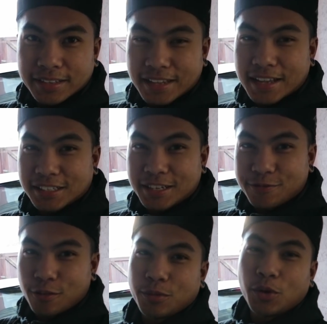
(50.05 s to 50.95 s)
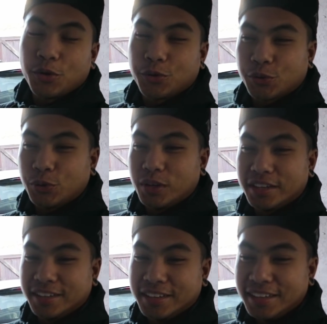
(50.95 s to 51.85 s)
is actually from the oil
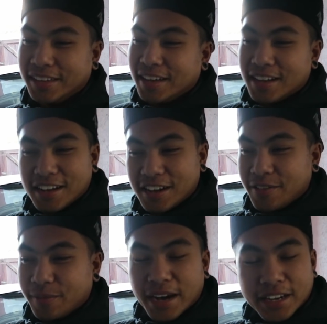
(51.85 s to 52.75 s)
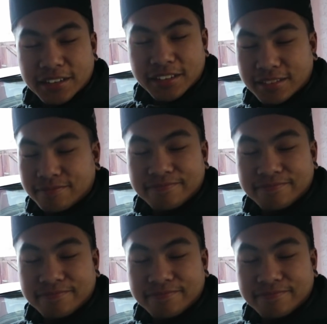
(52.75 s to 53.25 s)
cooler um, I had a,